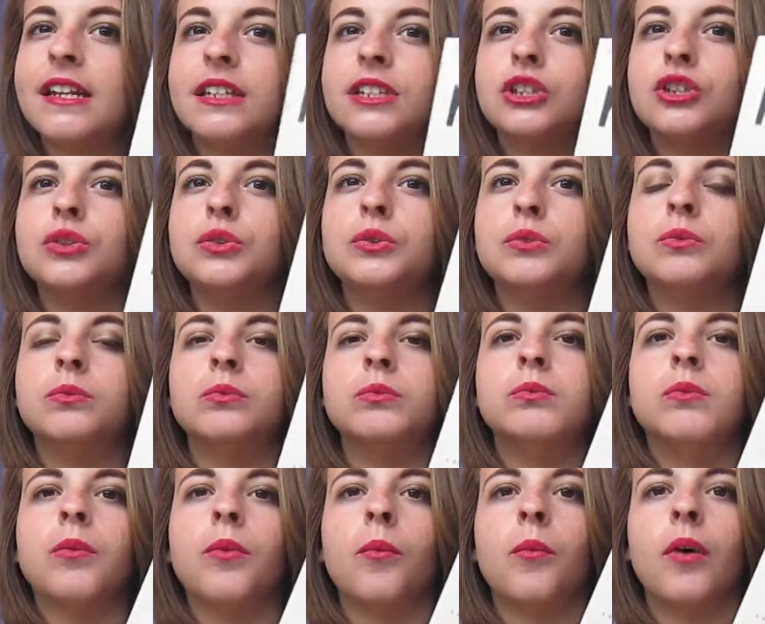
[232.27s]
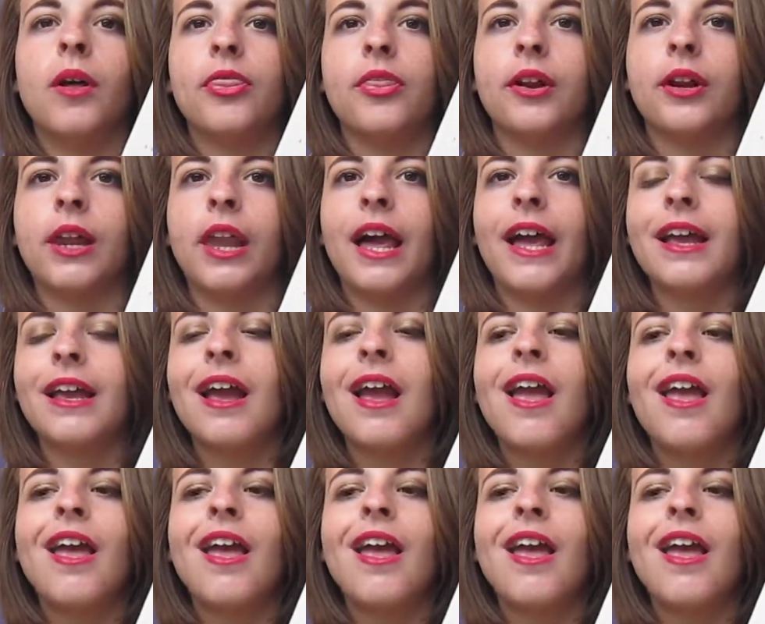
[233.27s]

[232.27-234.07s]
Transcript: into what they're like.